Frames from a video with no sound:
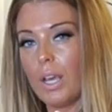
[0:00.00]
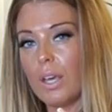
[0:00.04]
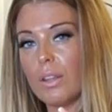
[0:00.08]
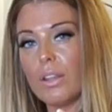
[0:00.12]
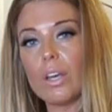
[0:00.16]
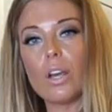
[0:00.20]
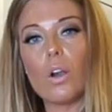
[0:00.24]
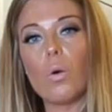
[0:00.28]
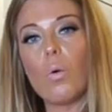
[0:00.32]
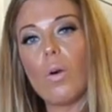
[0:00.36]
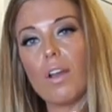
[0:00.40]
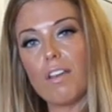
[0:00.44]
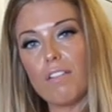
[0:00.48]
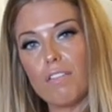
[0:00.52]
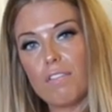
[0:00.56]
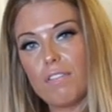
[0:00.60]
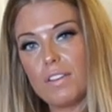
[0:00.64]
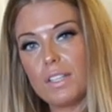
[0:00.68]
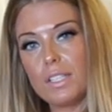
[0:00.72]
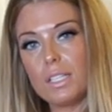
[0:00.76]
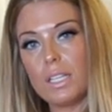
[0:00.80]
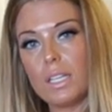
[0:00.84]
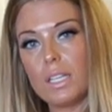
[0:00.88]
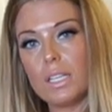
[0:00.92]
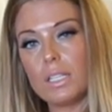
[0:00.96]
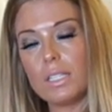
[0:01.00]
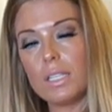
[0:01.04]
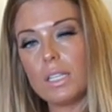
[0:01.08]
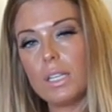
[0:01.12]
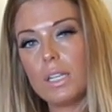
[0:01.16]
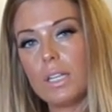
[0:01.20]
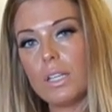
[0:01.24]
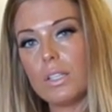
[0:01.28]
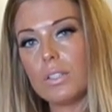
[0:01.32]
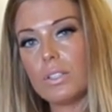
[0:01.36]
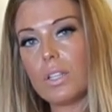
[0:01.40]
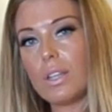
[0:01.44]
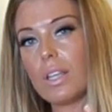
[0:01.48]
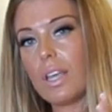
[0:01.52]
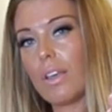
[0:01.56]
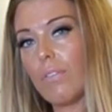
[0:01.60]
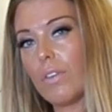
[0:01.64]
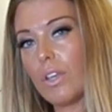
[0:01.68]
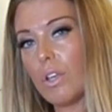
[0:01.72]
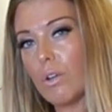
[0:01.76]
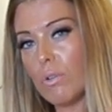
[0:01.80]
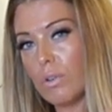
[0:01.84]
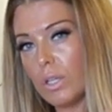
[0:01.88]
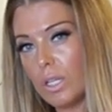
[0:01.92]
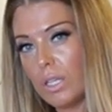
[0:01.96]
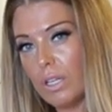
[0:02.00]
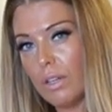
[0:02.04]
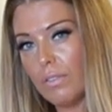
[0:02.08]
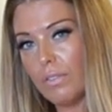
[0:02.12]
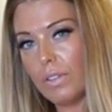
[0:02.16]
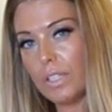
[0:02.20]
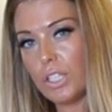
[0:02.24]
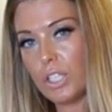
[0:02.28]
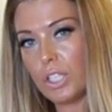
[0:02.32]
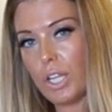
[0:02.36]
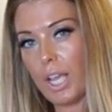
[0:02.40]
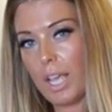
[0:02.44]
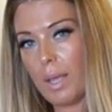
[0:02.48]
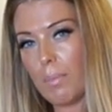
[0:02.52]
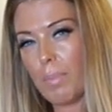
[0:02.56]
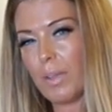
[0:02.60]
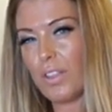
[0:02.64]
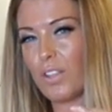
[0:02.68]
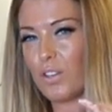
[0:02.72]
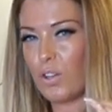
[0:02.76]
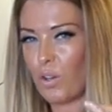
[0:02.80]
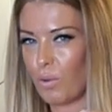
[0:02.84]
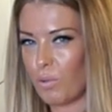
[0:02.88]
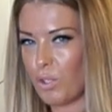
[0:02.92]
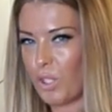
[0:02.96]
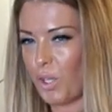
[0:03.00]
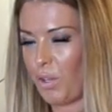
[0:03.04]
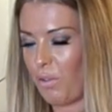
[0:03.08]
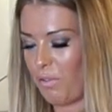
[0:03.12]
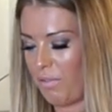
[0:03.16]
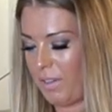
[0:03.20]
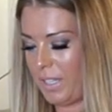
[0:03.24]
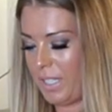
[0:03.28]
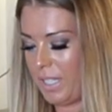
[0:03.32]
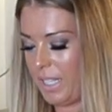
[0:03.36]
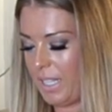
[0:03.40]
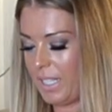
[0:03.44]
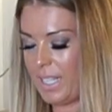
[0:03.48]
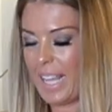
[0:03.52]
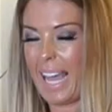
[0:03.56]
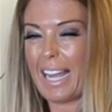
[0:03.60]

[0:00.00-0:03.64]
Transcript: They're quite fitted, so they're giving you a lovely shape, but they're not too fitted.